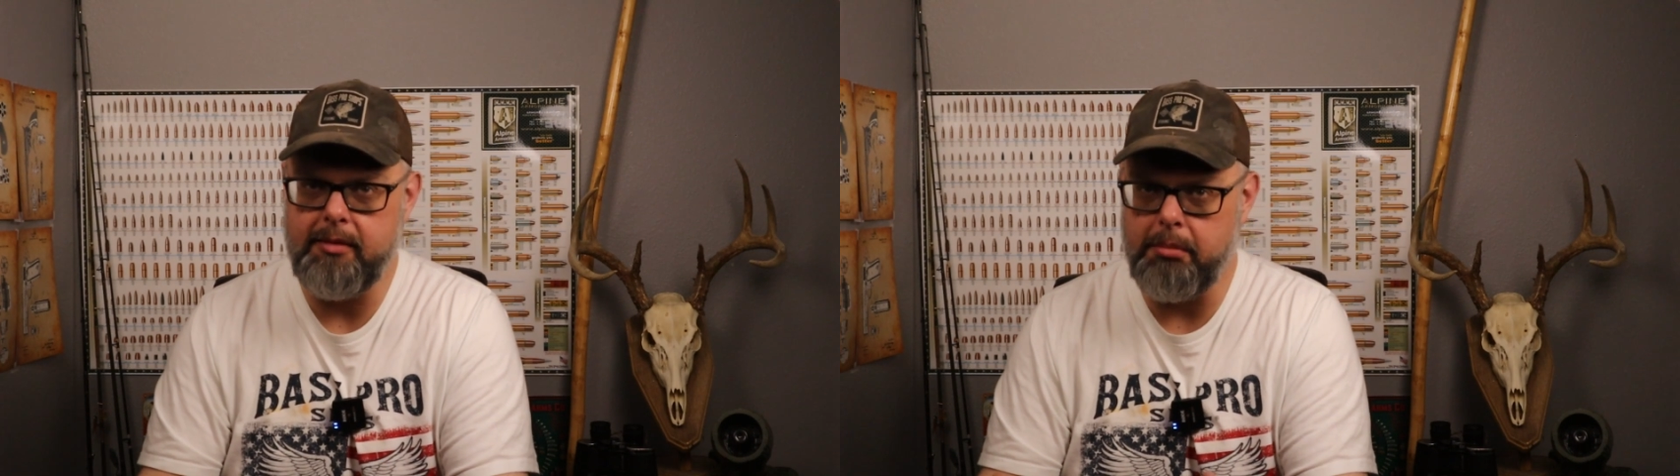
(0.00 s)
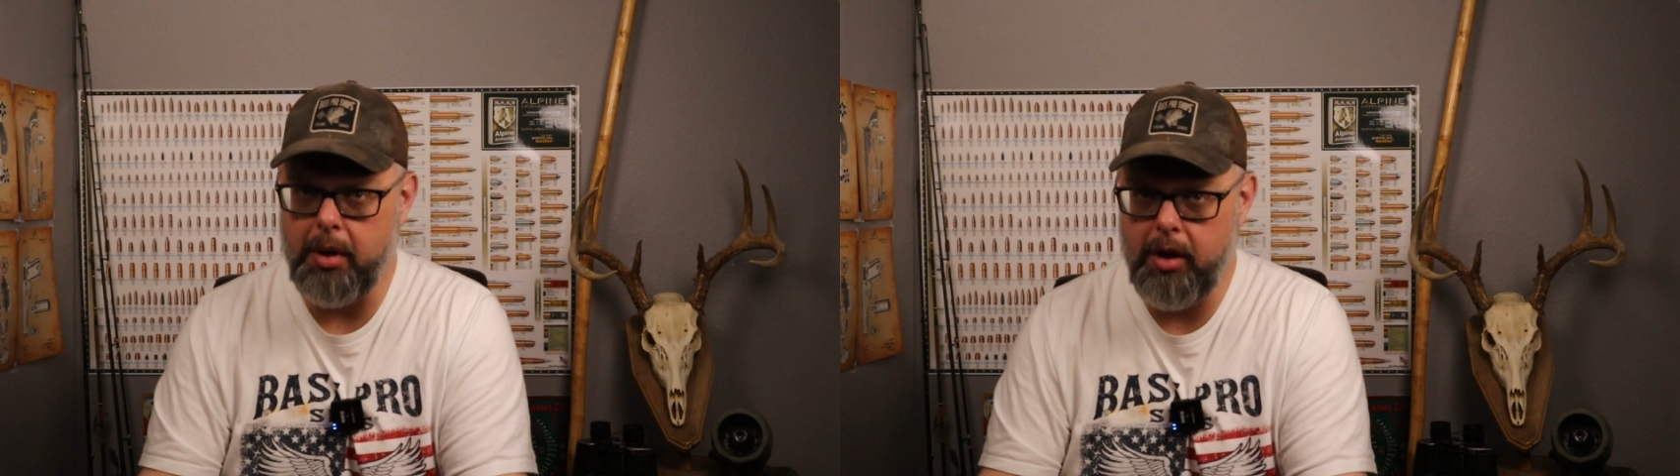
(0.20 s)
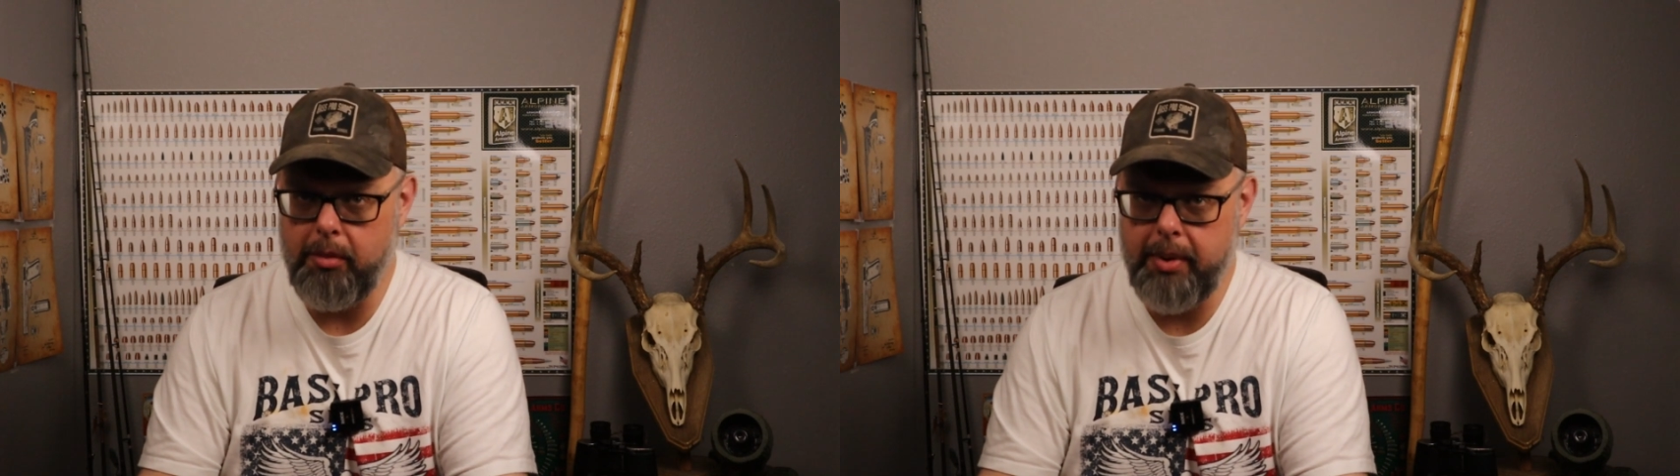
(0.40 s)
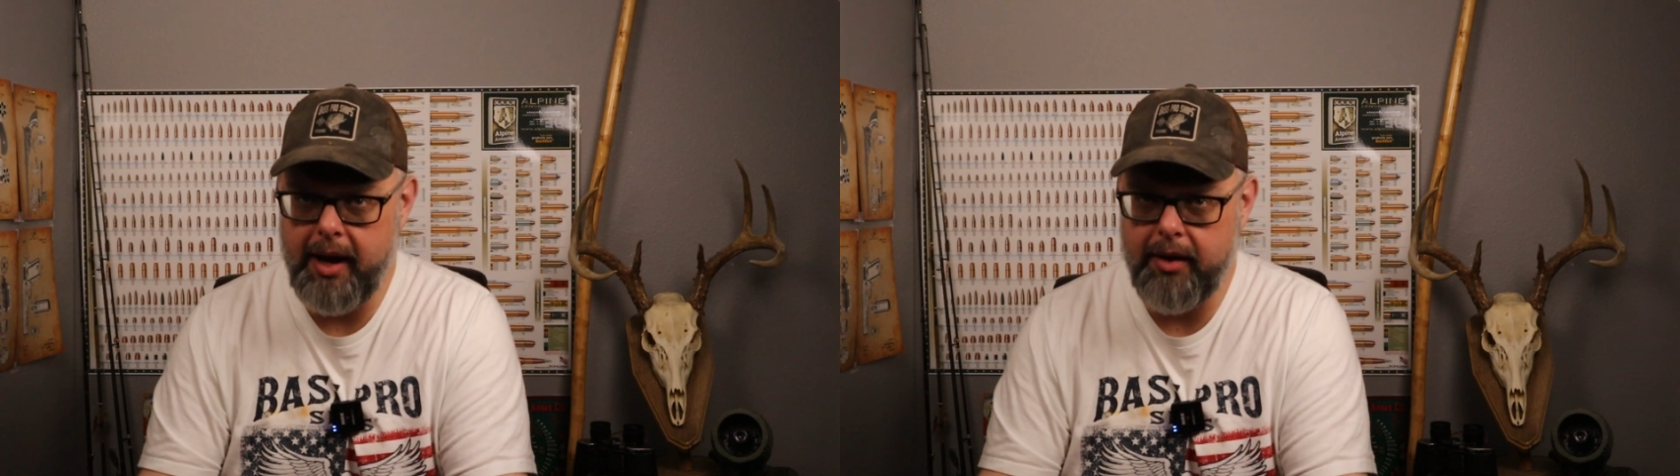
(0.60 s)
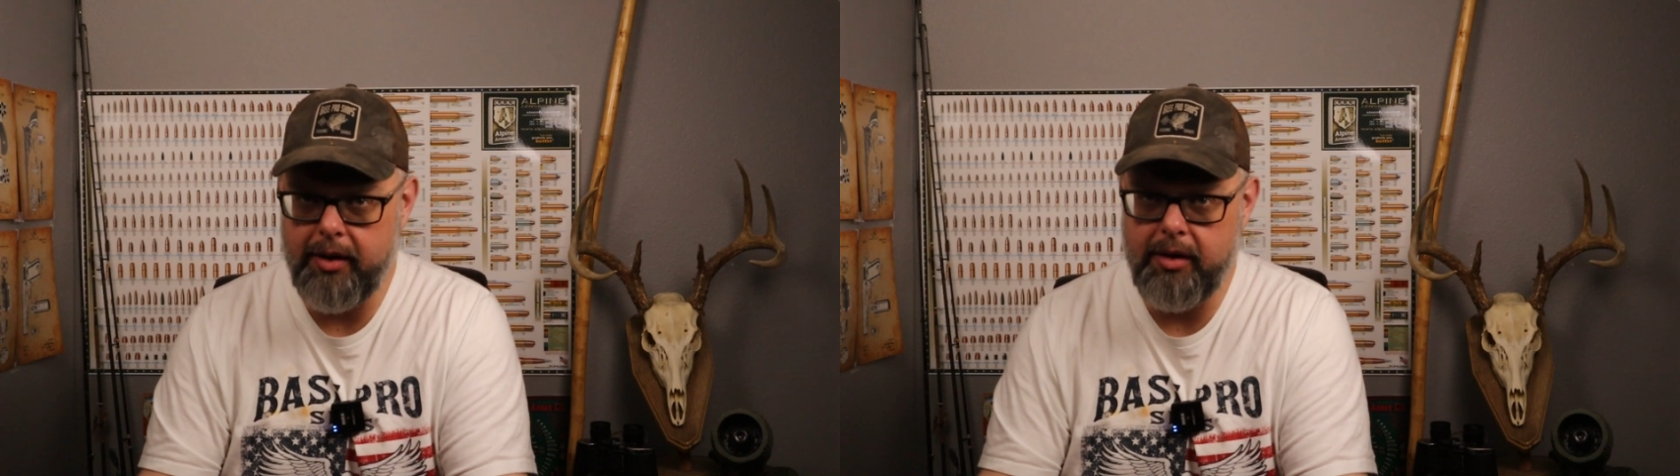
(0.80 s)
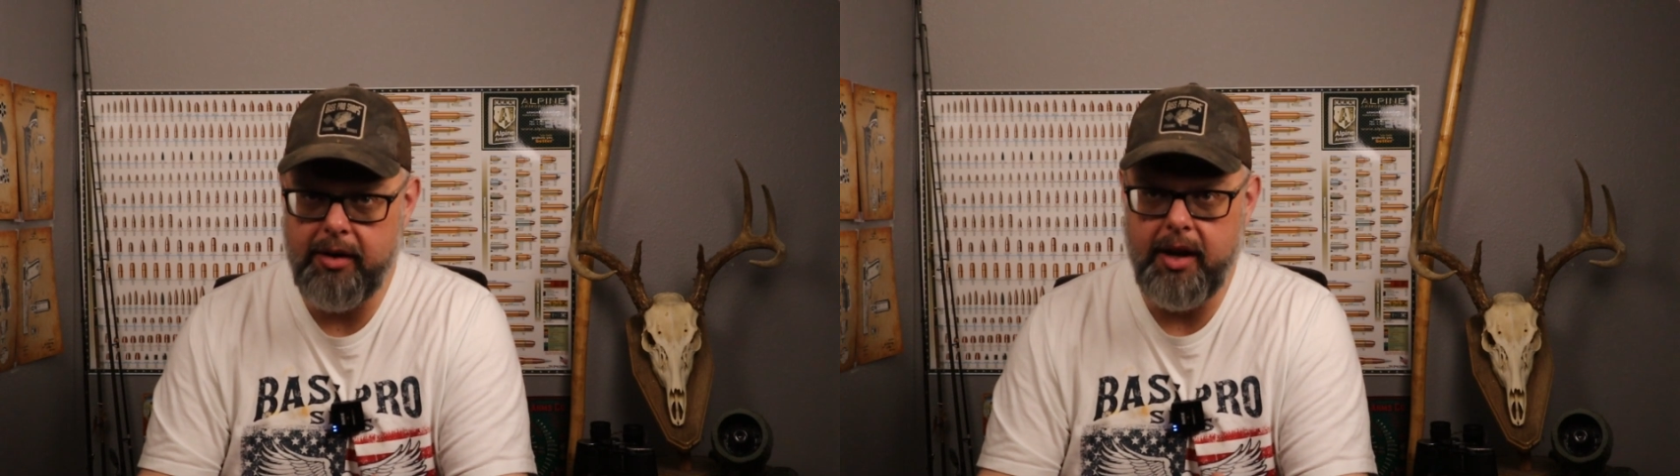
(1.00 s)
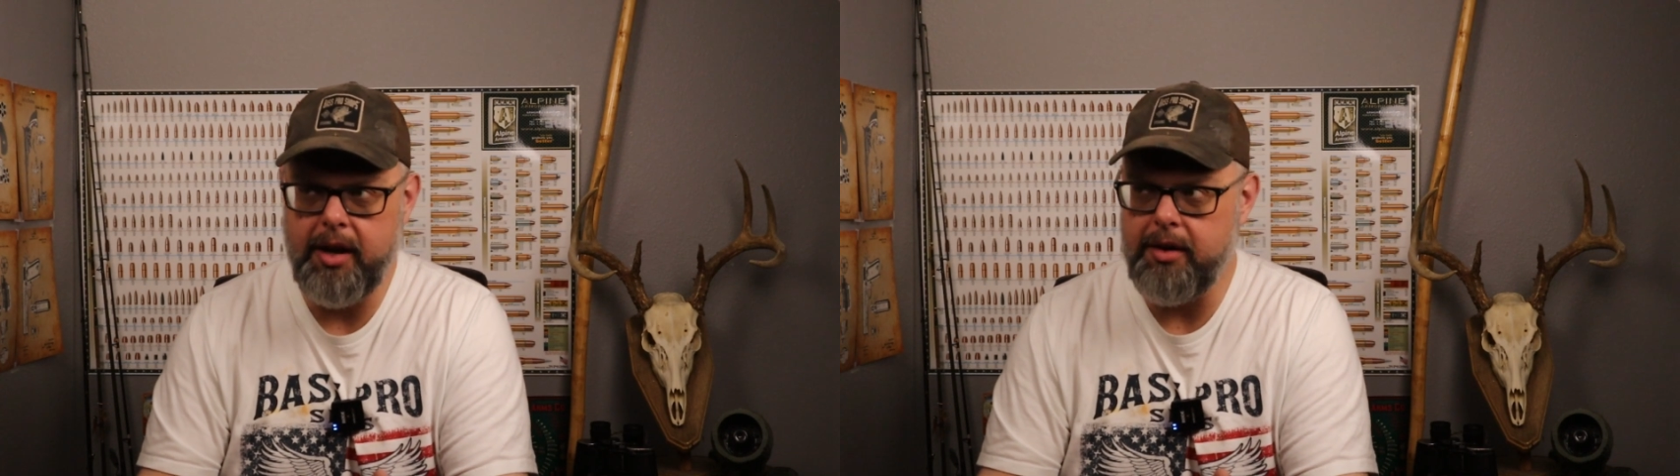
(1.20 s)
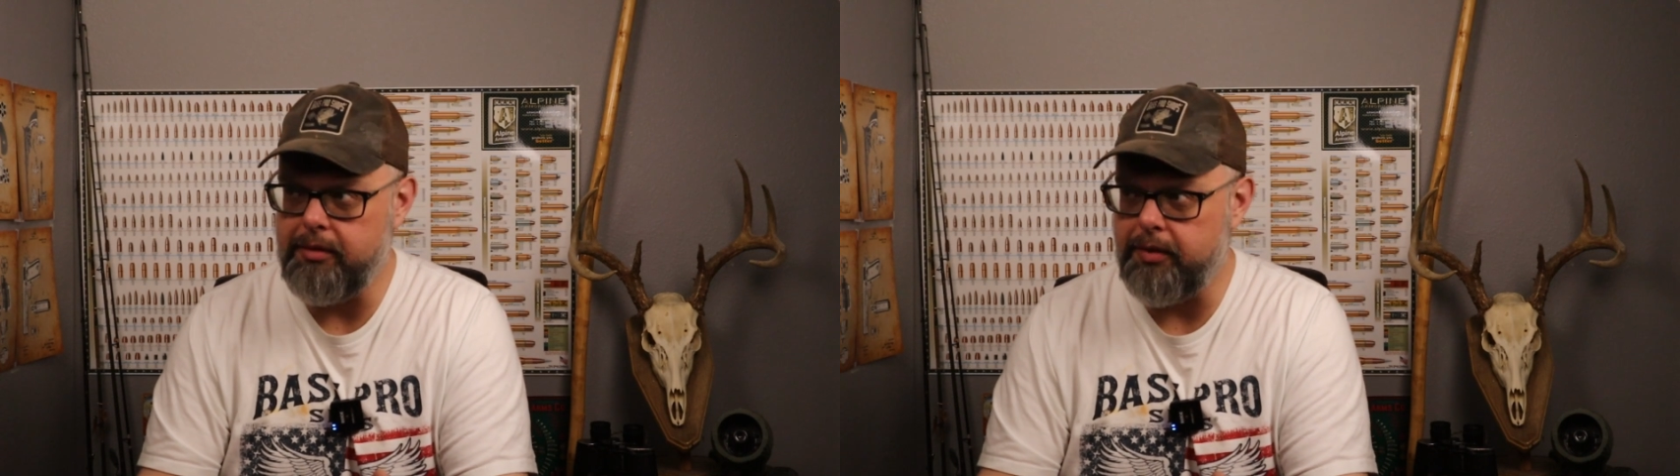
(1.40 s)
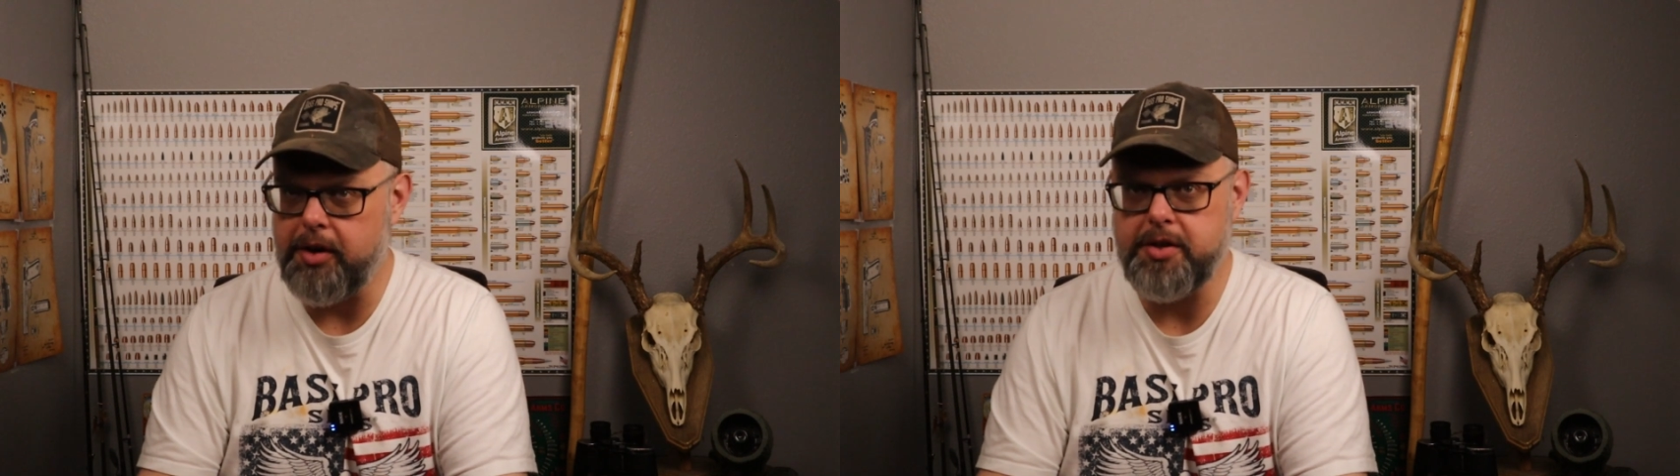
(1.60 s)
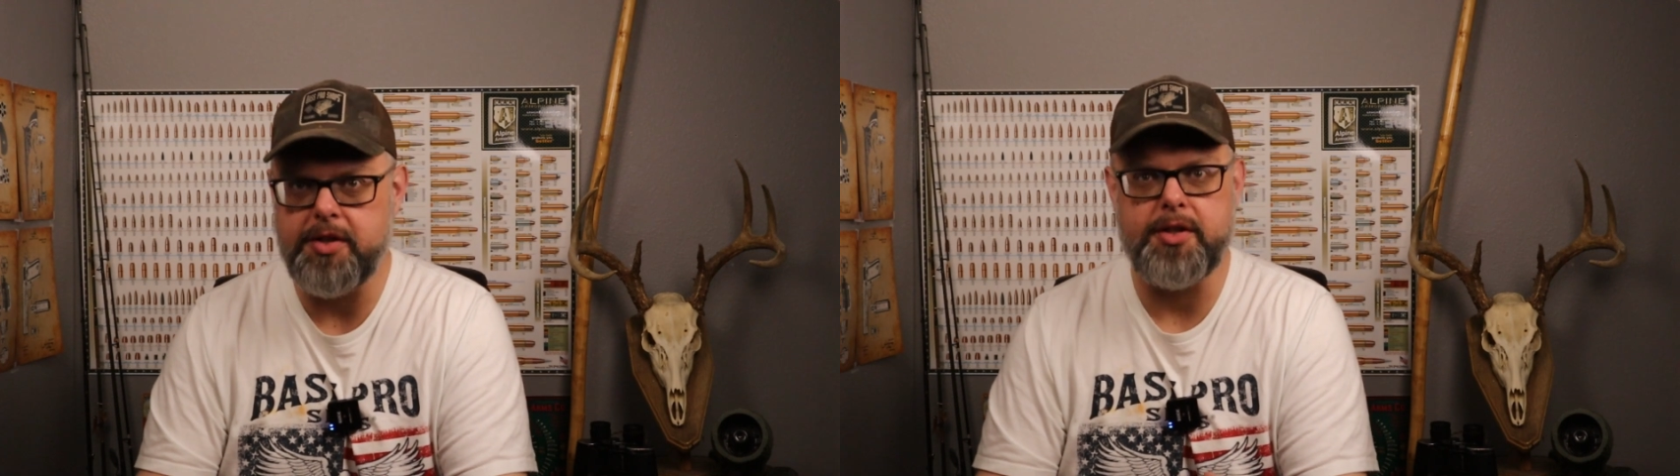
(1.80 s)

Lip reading: ball powder versus